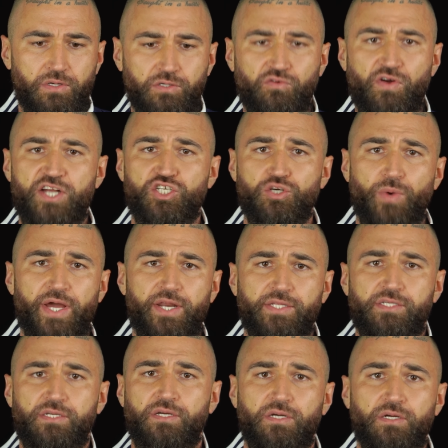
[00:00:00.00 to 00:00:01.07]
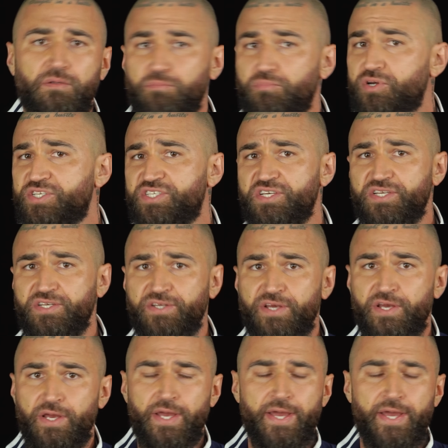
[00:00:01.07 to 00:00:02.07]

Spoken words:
graduated to prison.